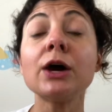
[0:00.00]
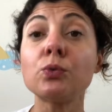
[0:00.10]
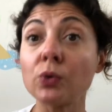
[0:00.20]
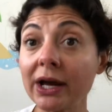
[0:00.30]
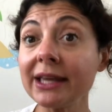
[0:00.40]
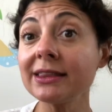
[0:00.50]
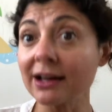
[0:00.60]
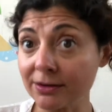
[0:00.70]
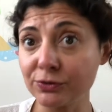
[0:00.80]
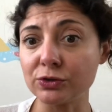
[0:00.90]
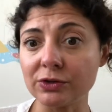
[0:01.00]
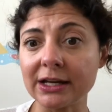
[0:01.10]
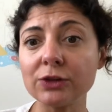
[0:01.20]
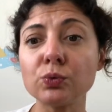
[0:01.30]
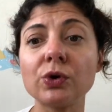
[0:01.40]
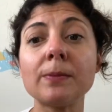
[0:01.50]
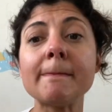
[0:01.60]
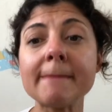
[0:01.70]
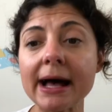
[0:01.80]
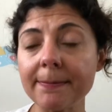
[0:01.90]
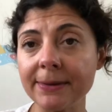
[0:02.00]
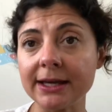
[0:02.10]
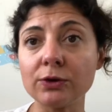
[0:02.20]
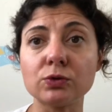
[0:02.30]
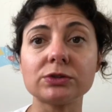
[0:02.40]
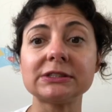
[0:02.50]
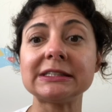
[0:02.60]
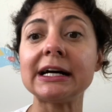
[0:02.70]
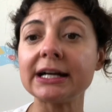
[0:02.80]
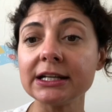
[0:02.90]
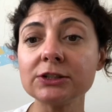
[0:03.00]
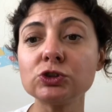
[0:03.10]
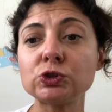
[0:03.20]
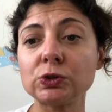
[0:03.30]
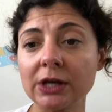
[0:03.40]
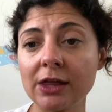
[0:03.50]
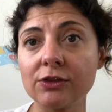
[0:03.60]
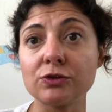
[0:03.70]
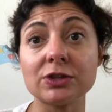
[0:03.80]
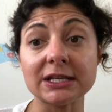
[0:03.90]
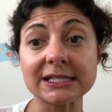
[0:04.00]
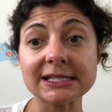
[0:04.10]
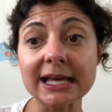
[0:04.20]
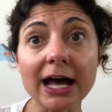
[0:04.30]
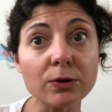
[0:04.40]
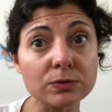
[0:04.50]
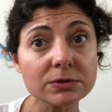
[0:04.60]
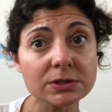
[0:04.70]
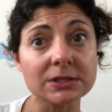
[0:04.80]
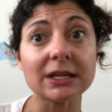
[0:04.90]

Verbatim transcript: Right after that, we're mapping or tying together the sounds,